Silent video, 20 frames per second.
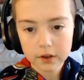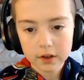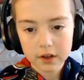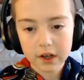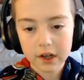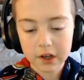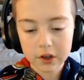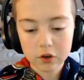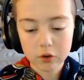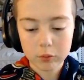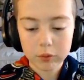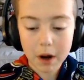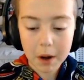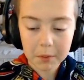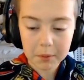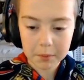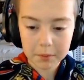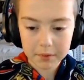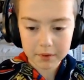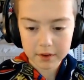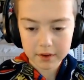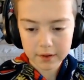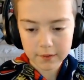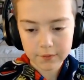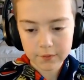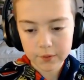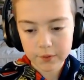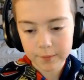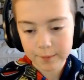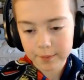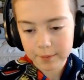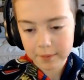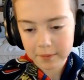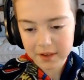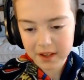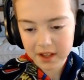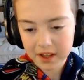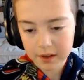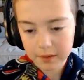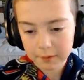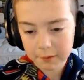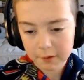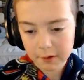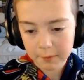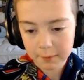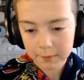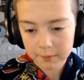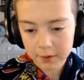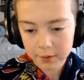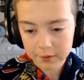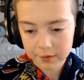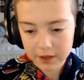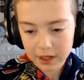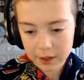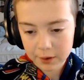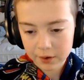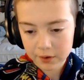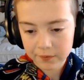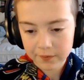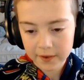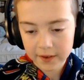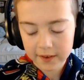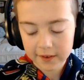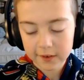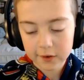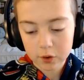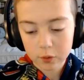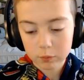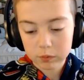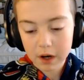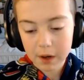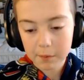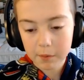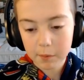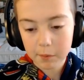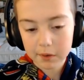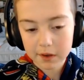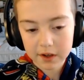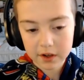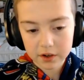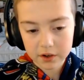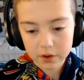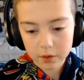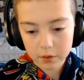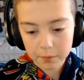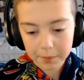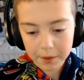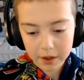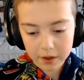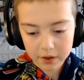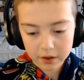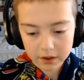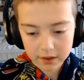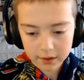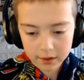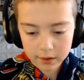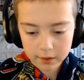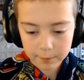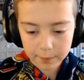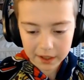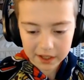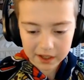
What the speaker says: You probably, if you play Bloon Tower Defense, you probably know about the Spike